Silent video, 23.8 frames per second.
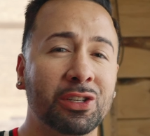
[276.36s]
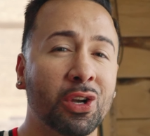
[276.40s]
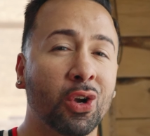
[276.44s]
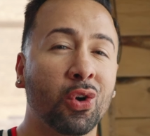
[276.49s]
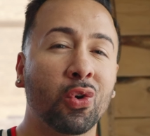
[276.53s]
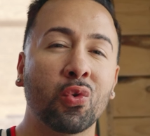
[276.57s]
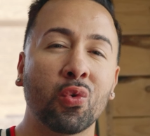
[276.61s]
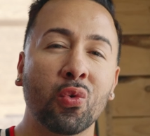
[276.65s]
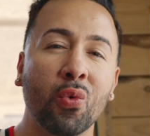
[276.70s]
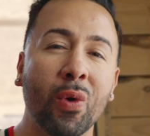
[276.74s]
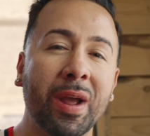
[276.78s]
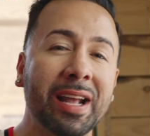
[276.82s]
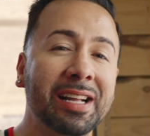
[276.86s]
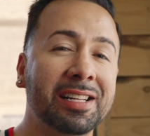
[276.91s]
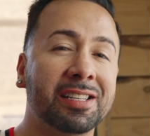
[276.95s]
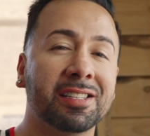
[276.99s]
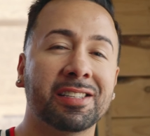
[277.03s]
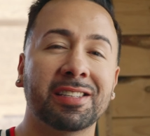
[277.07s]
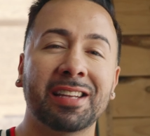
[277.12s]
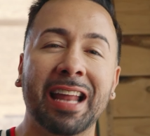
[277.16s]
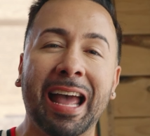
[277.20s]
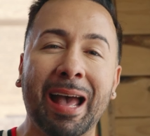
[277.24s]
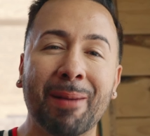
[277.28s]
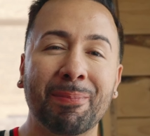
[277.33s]
a great
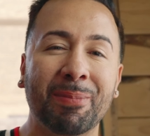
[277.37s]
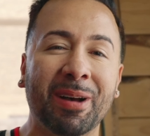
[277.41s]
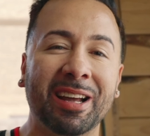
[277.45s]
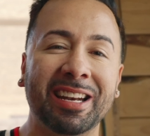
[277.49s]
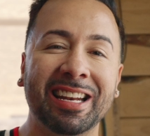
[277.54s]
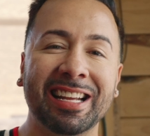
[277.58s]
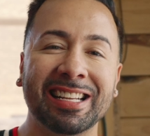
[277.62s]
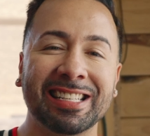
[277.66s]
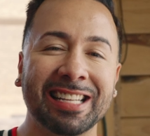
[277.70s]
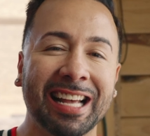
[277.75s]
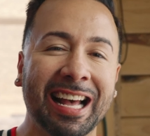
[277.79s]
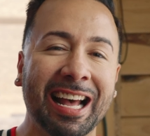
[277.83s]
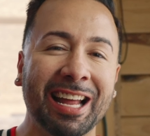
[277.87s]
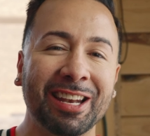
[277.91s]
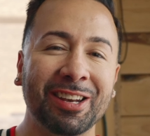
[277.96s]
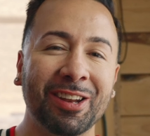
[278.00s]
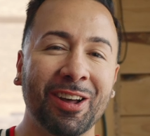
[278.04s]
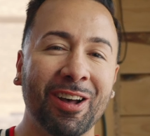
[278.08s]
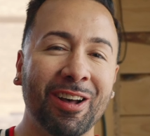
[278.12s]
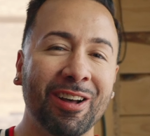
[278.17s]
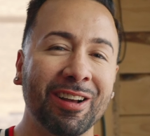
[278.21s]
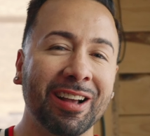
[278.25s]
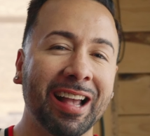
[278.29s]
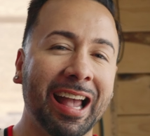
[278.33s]
snap on this hot
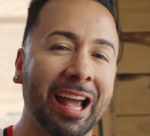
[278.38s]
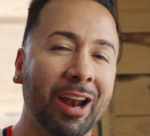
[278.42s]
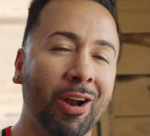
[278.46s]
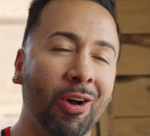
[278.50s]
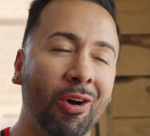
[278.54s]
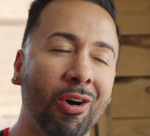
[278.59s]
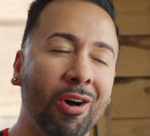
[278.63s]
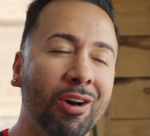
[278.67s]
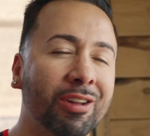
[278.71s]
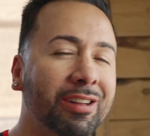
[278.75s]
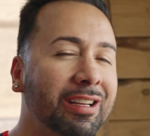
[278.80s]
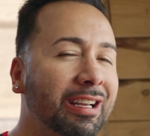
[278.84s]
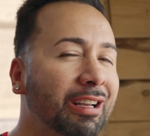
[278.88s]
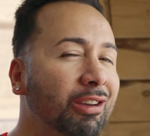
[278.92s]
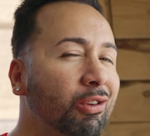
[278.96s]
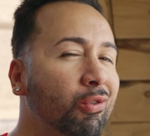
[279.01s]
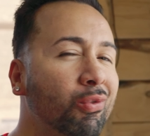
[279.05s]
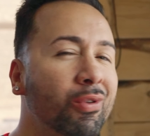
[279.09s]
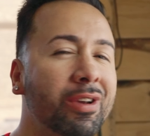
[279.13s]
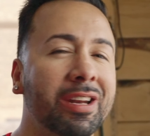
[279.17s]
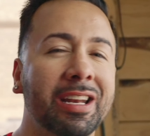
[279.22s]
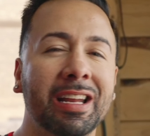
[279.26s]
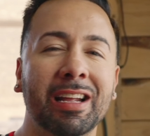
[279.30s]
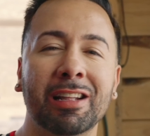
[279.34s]
dog and all the
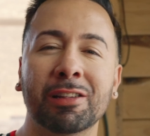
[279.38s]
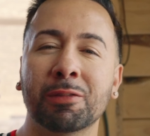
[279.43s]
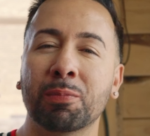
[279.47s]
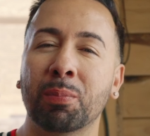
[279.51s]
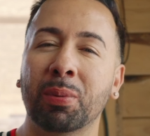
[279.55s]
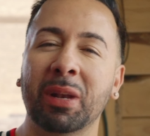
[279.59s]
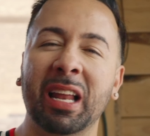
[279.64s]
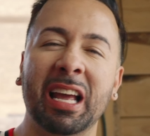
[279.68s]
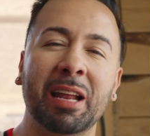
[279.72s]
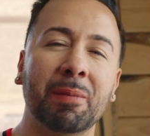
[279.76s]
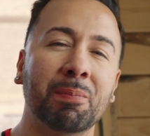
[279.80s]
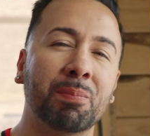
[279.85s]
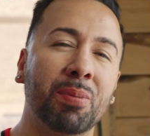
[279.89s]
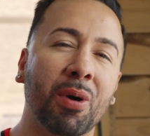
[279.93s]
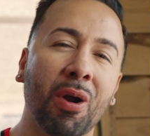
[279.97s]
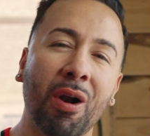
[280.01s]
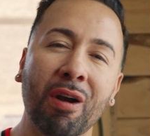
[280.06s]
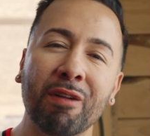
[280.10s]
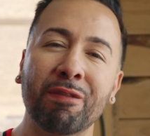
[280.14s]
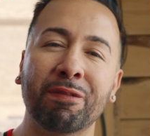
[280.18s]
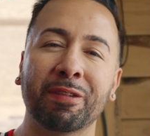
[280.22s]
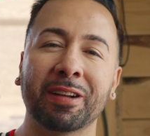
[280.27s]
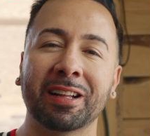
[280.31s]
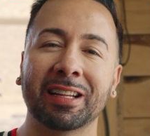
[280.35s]
ingredients blend
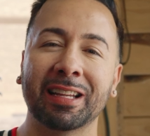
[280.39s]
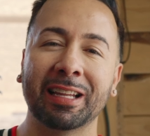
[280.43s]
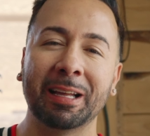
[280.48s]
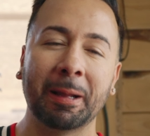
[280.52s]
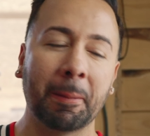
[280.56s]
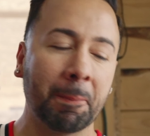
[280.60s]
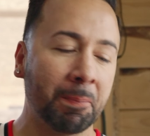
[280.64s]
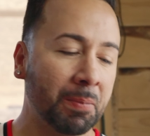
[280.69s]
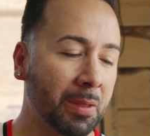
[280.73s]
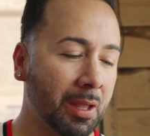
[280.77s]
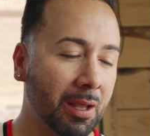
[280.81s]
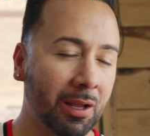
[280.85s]
perfectly.